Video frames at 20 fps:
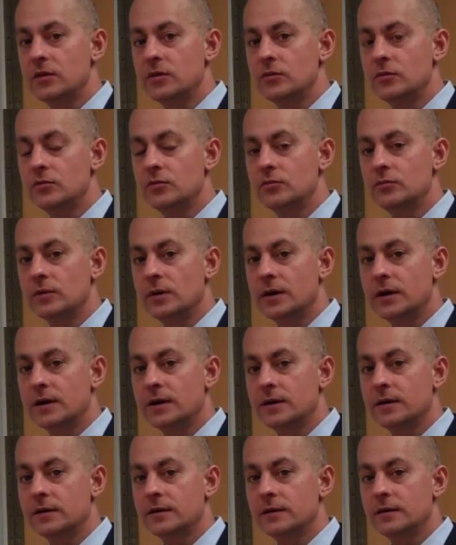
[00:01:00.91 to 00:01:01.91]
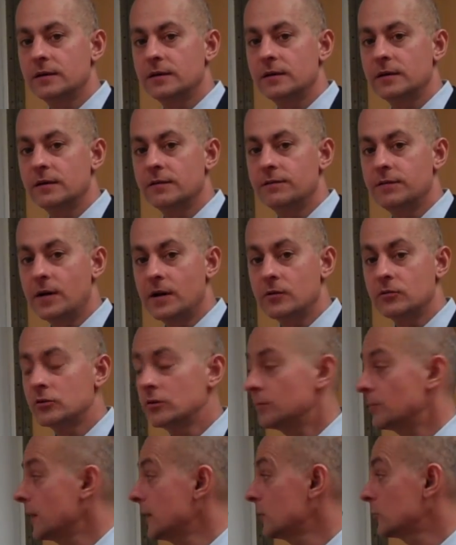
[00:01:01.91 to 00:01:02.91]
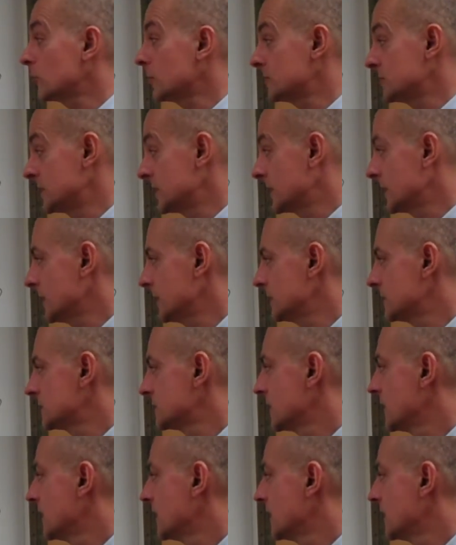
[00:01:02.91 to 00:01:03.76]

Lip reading: you filed your bankruptcy case.